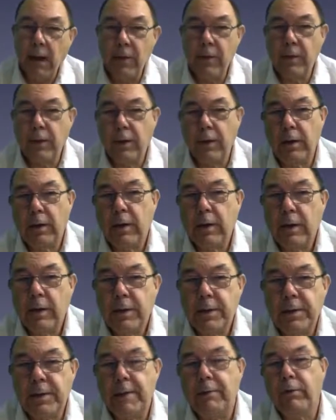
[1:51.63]
And there are
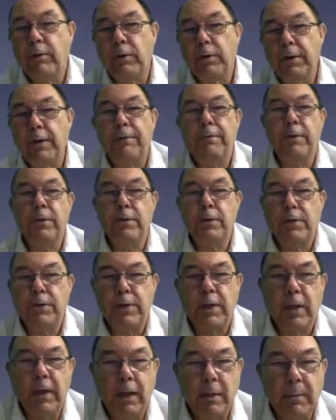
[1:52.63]
several different
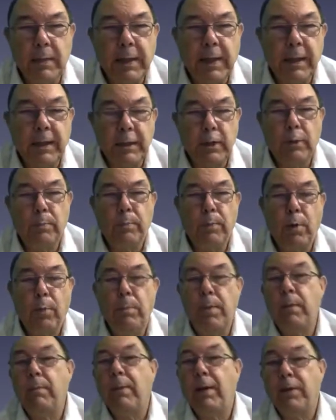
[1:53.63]
mechanical
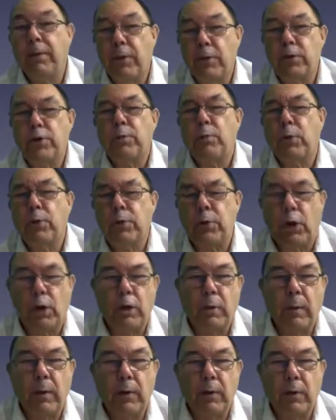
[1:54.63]
pulping methods, and we'll
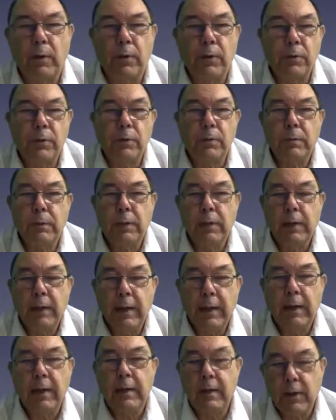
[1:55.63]
talk about those
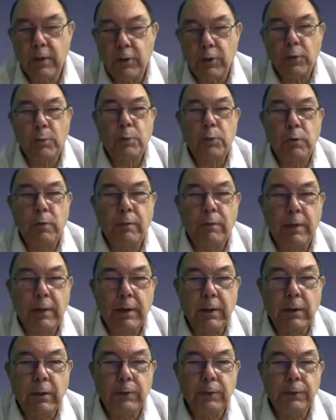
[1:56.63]
in subsequent
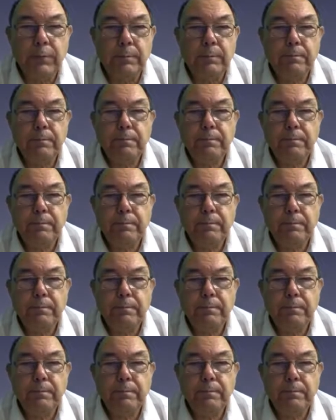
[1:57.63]
videos.